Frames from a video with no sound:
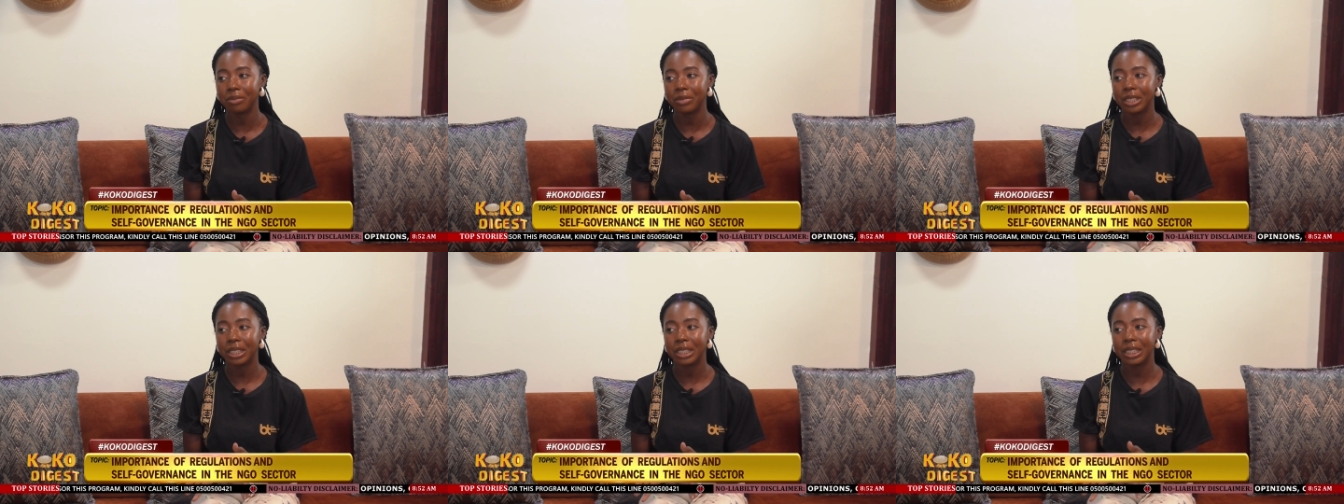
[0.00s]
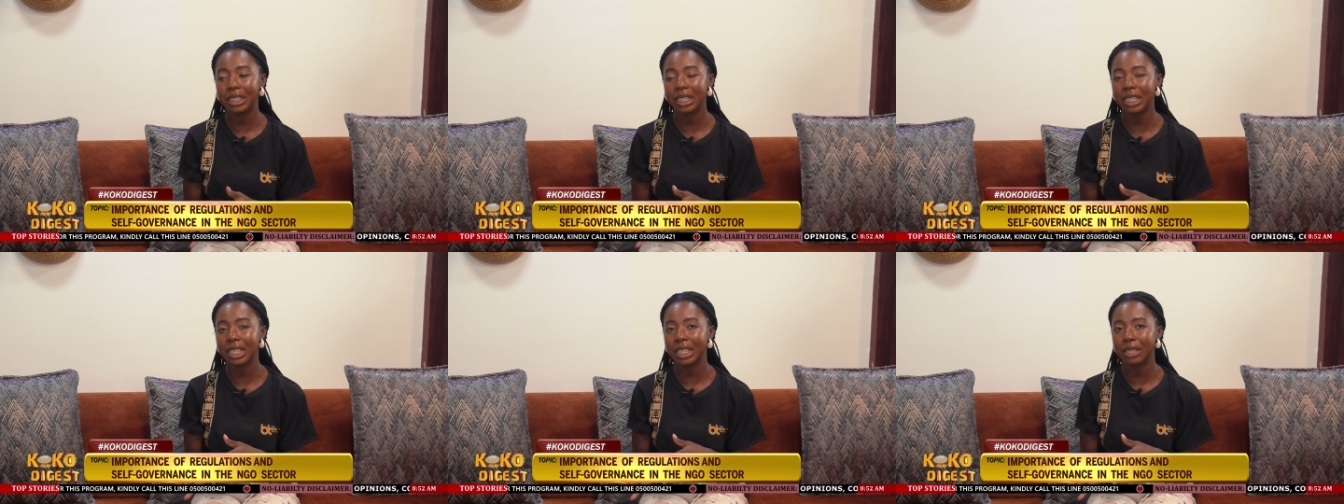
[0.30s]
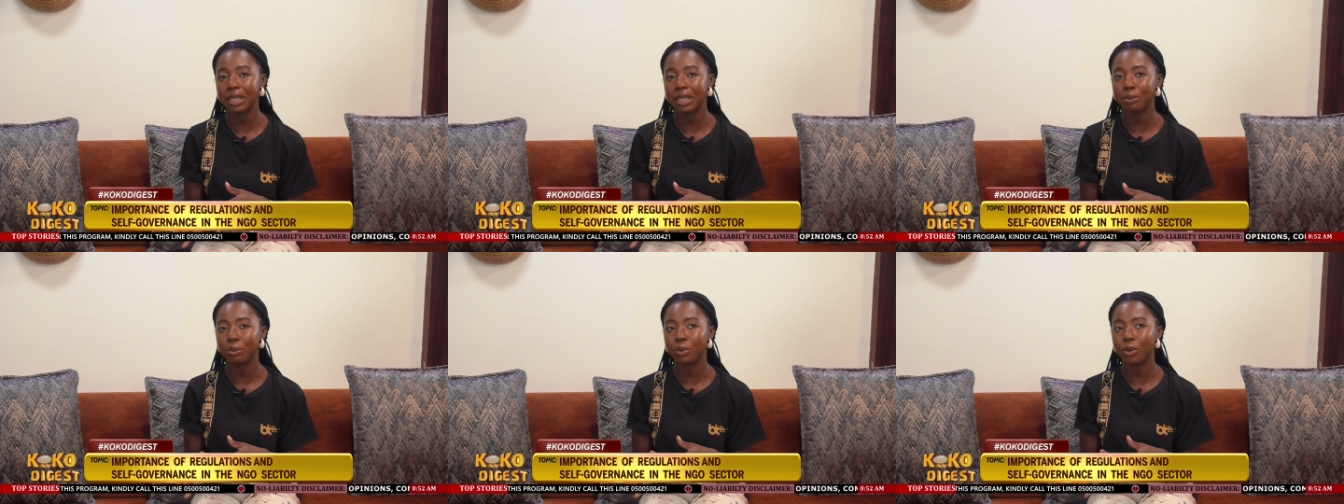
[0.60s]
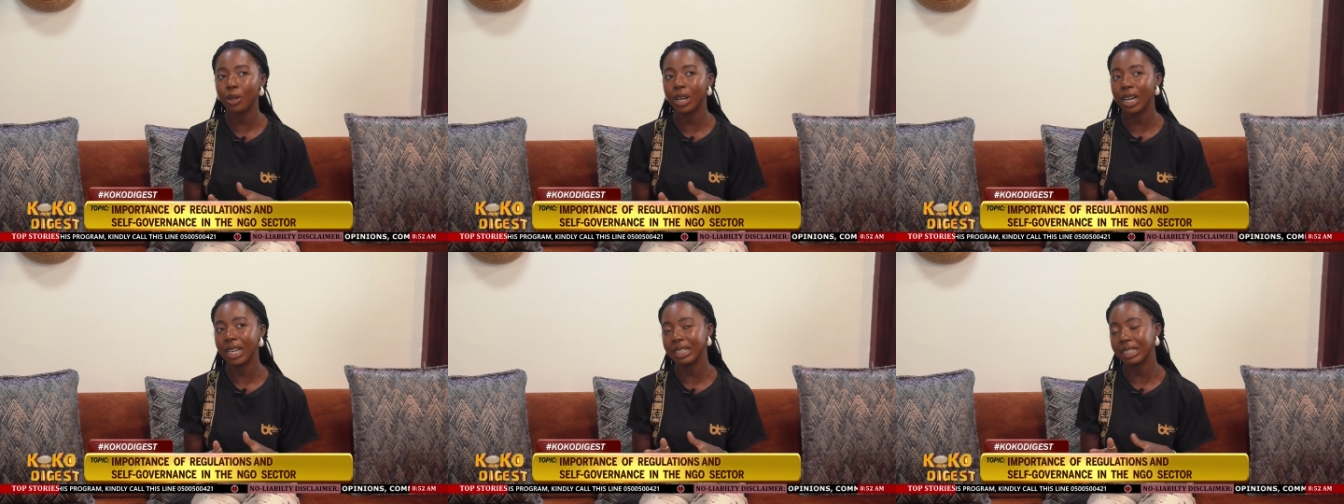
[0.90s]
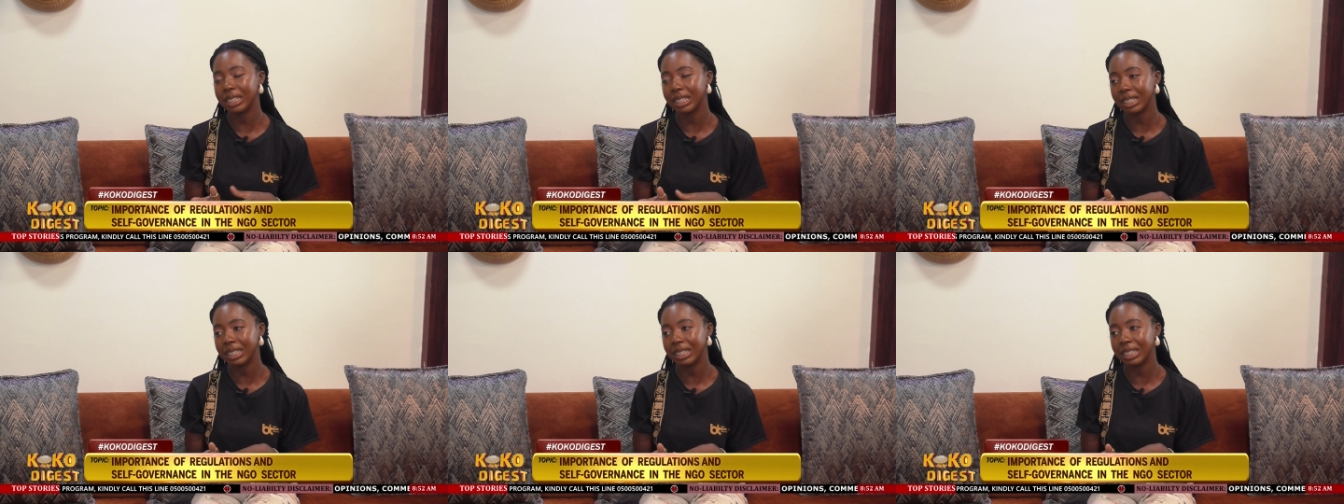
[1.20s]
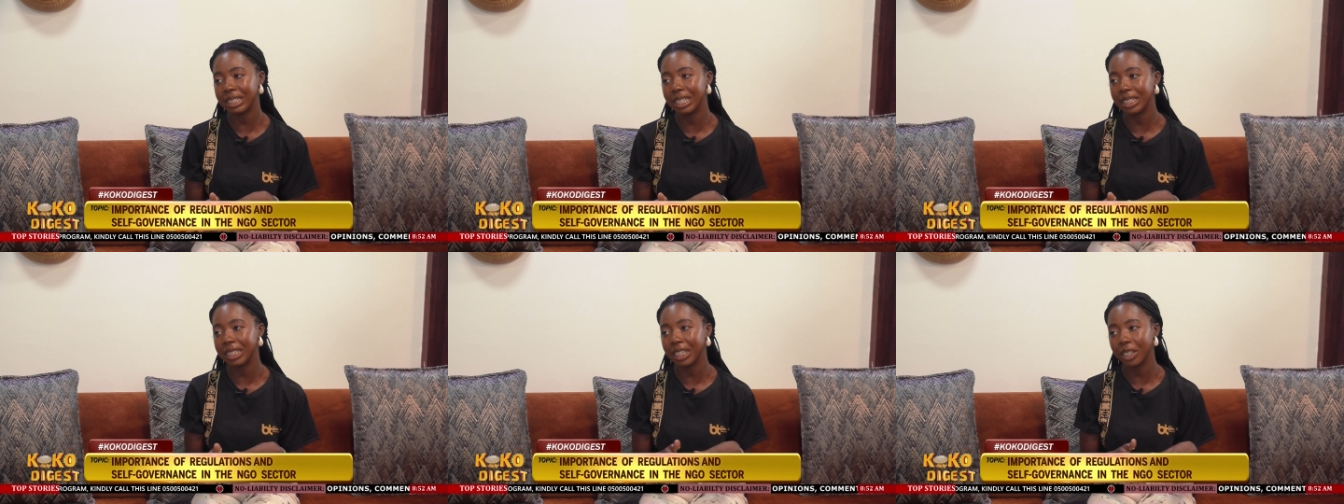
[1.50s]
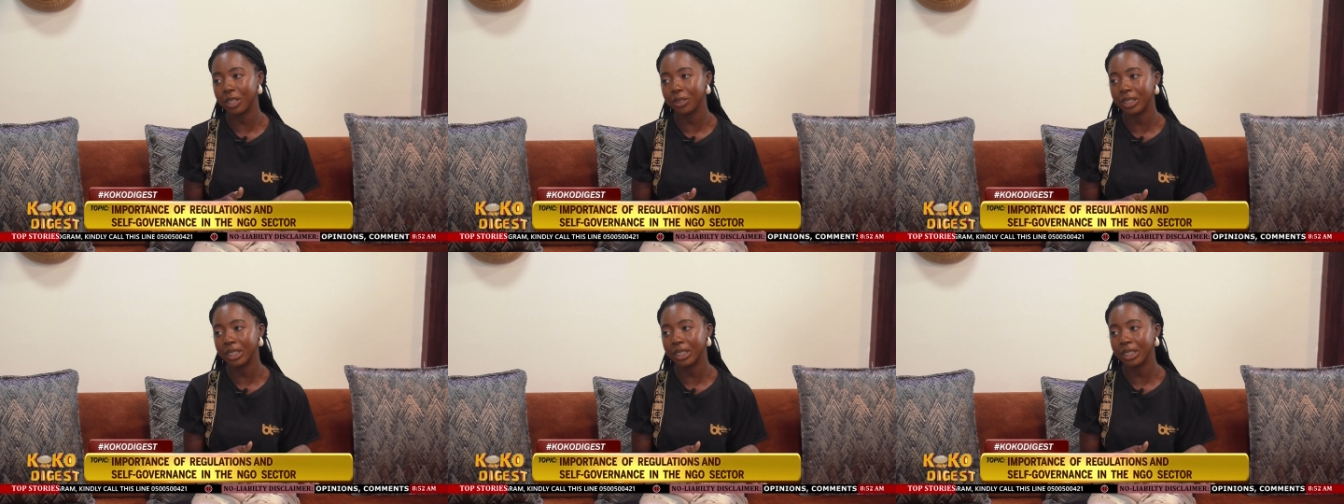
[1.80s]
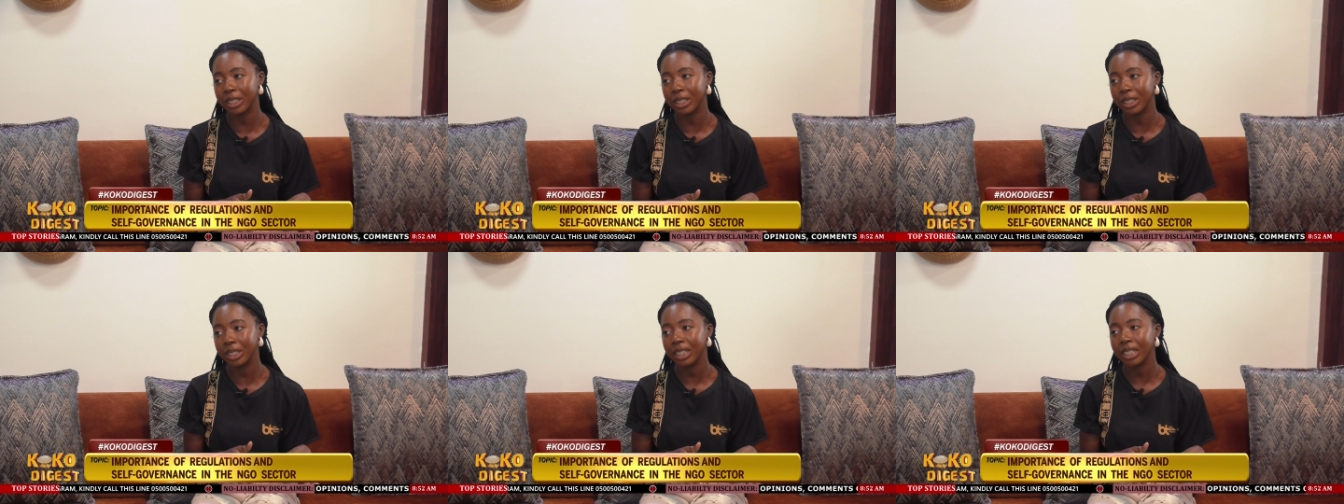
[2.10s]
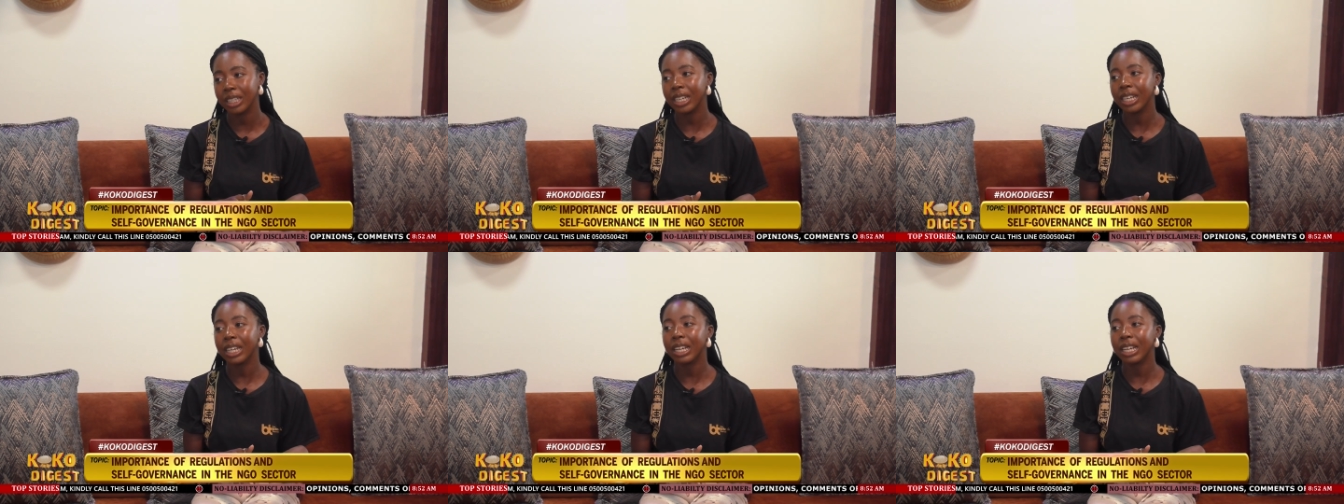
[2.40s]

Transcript: Okay. They more assist the secretary,